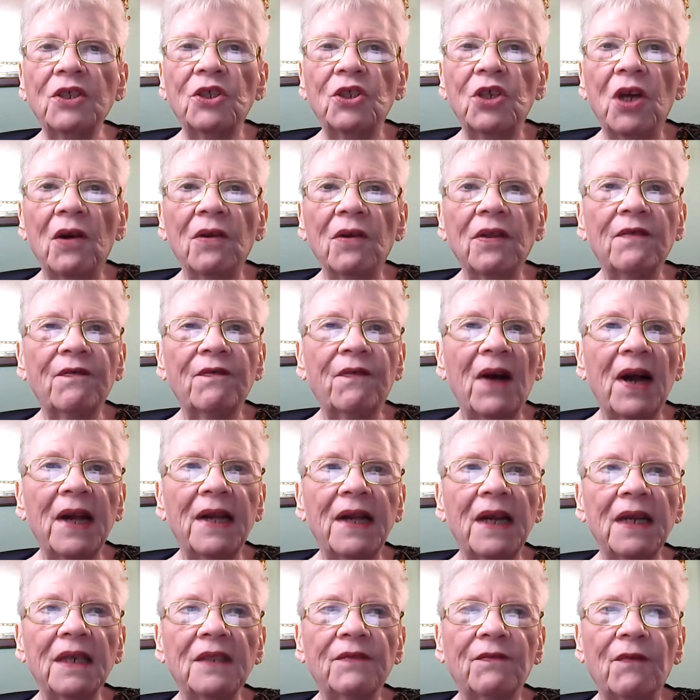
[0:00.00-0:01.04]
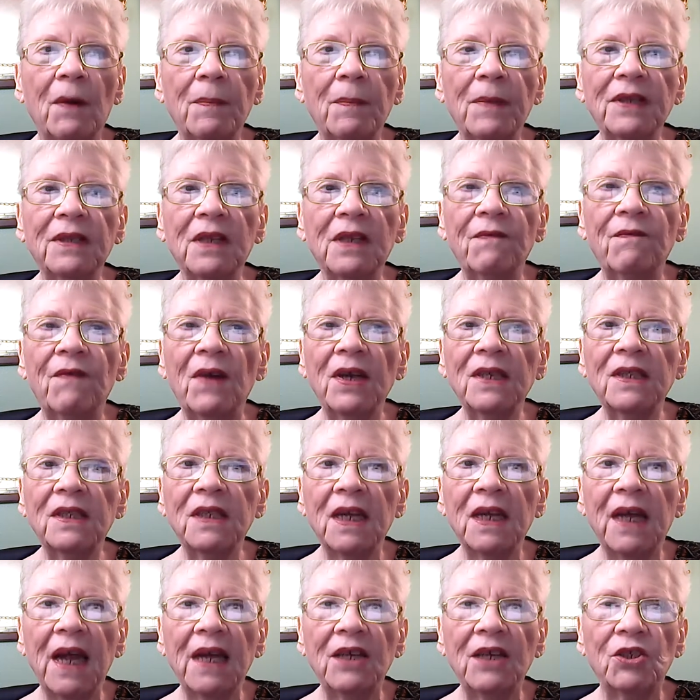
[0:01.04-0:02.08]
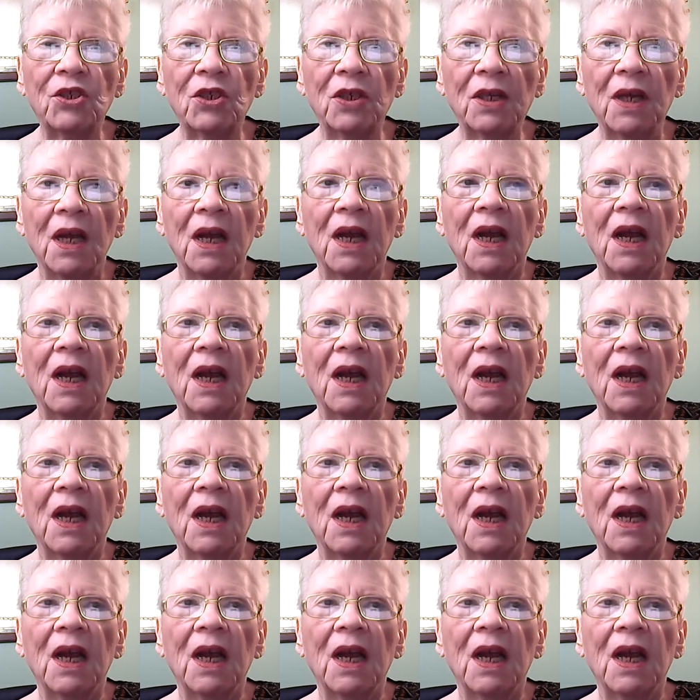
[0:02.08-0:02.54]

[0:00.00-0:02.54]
share the findings from its investigation